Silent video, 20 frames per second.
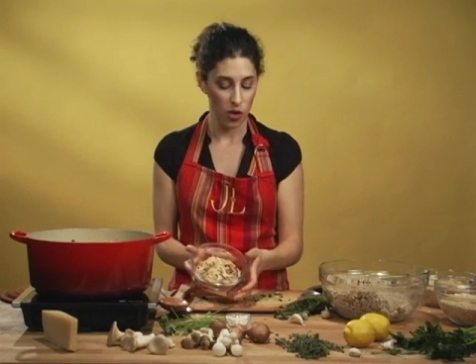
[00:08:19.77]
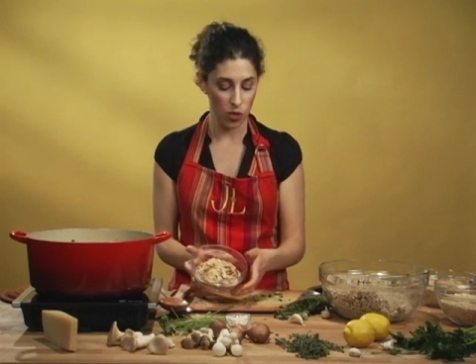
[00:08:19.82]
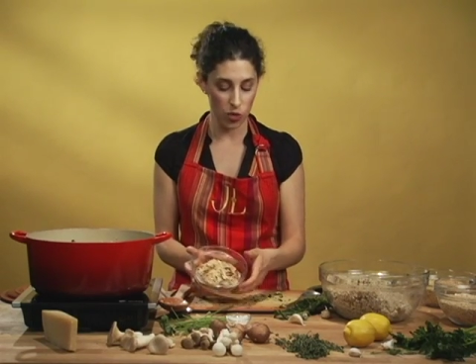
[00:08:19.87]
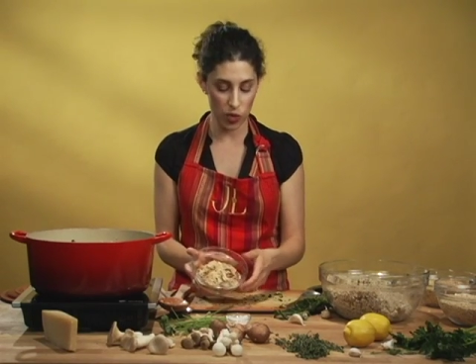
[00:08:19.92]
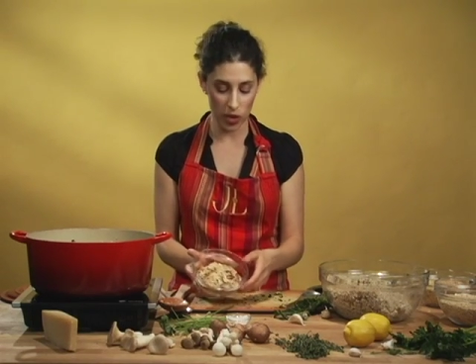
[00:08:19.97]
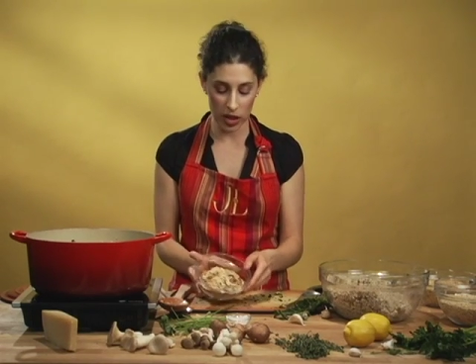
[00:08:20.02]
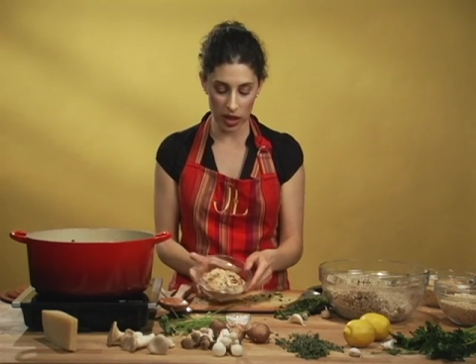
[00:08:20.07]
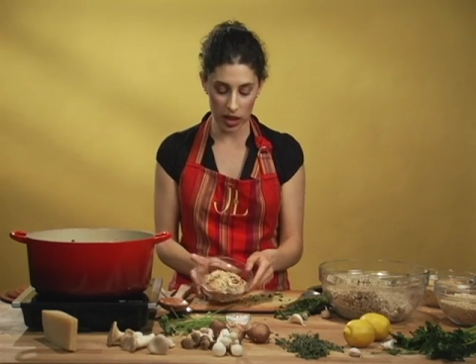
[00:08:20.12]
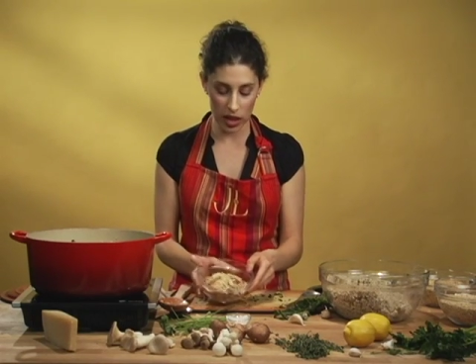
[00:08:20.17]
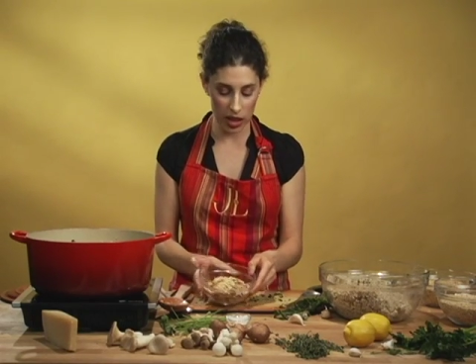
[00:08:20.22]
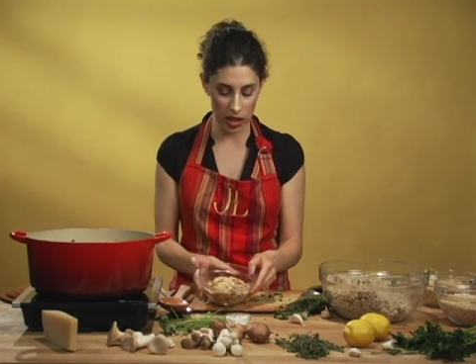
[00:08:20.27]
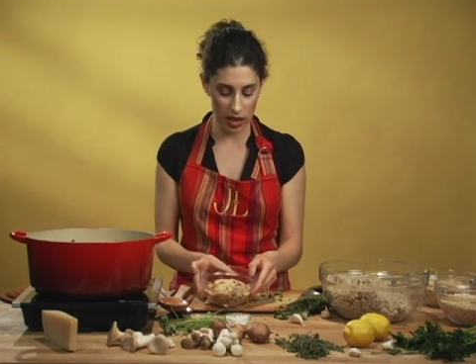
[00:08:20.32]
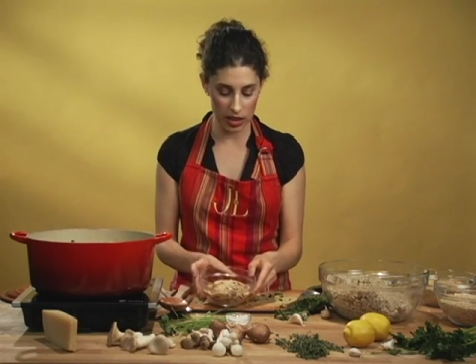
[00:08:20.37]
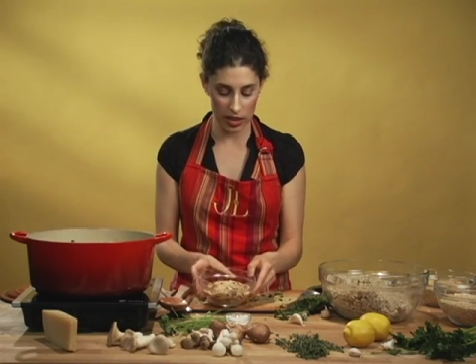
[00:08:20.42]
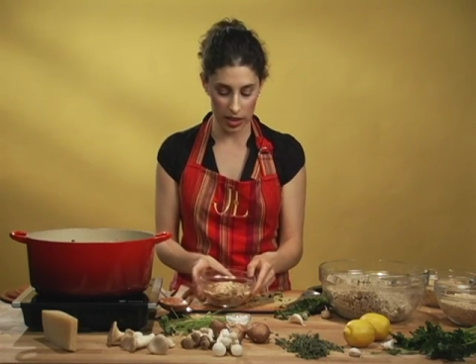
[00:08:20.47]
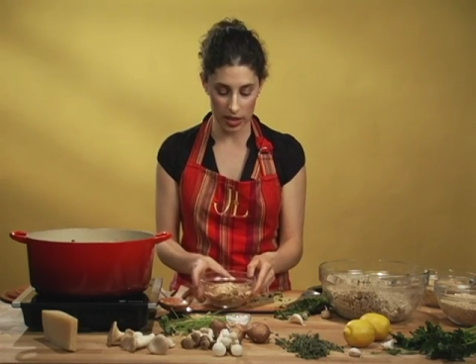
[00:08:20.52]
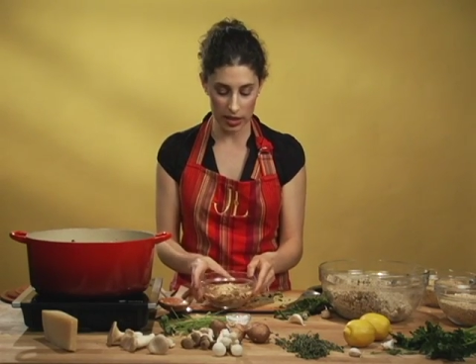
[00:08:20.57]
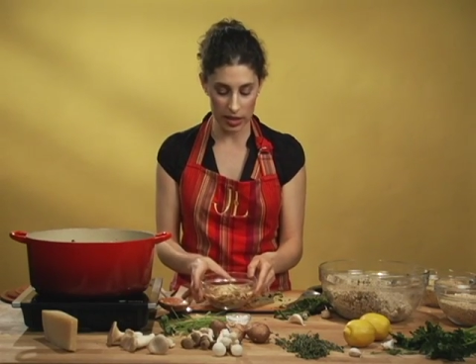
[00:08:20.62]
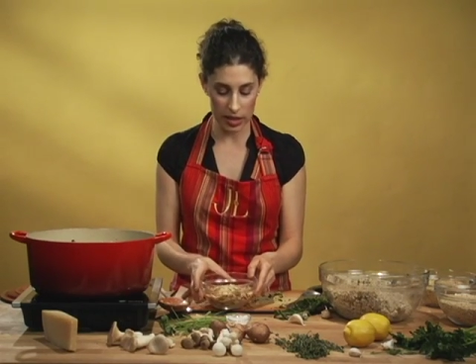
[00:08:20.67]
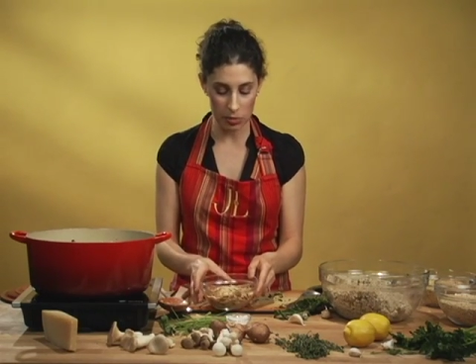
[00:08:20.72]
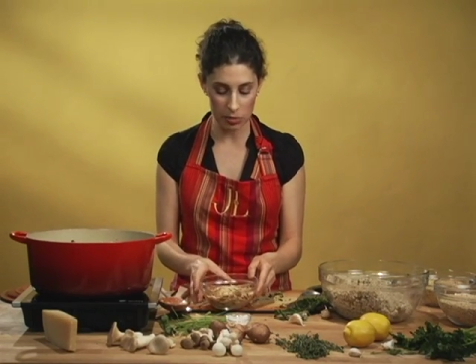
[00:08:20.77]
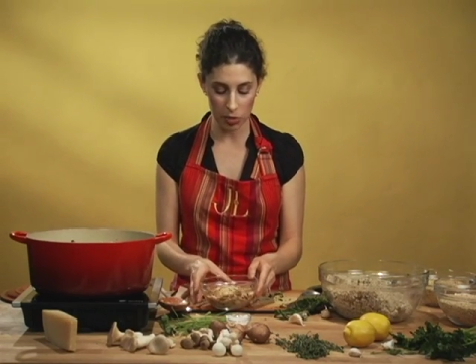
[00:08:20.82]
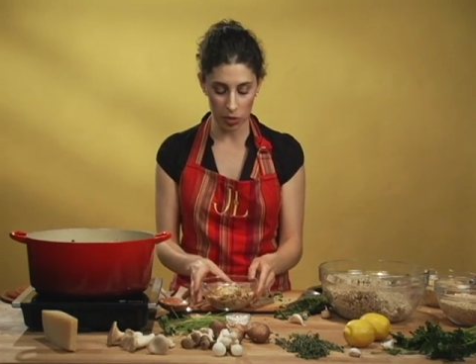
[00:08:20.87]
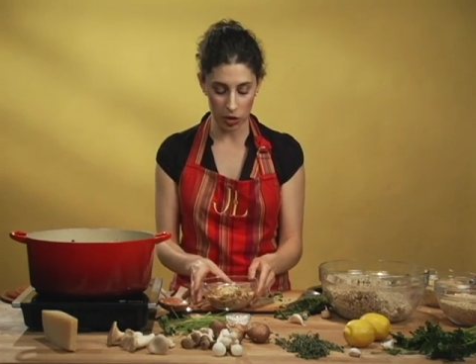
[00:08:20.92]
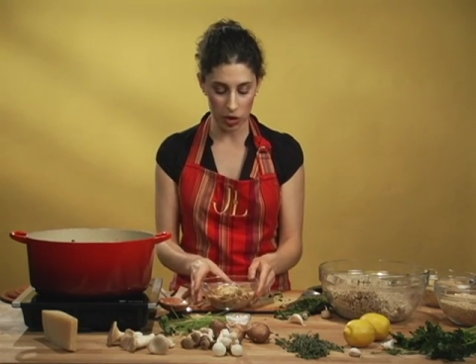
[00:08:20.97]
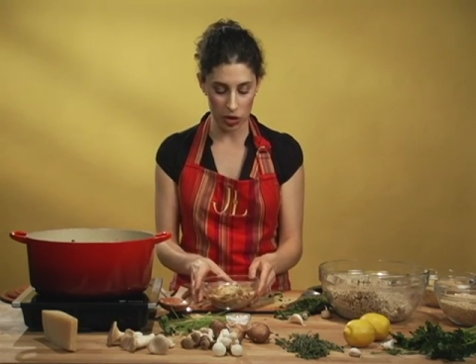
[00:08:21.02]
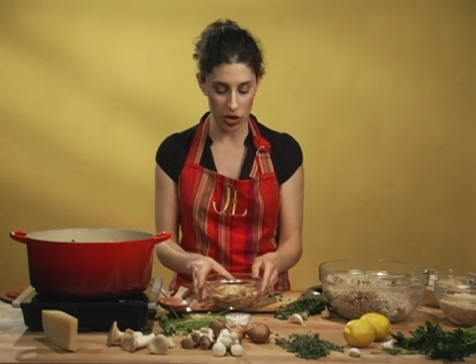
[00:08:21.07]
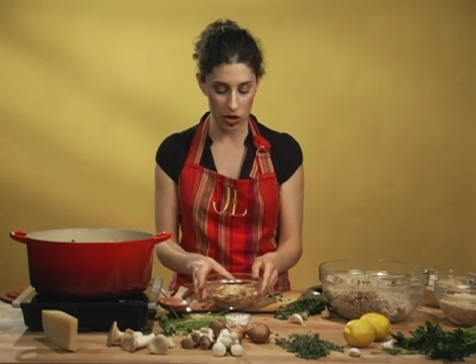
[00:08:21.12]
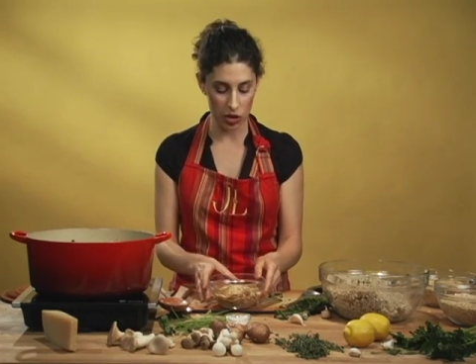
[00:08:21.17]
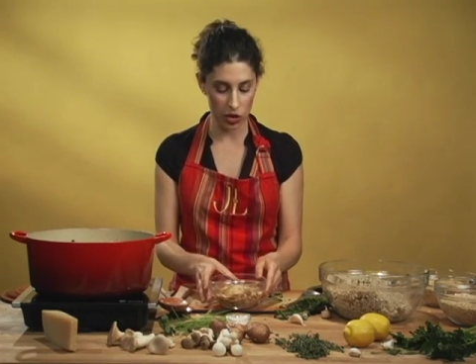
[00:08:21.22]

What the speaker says: Really easy and simple to do.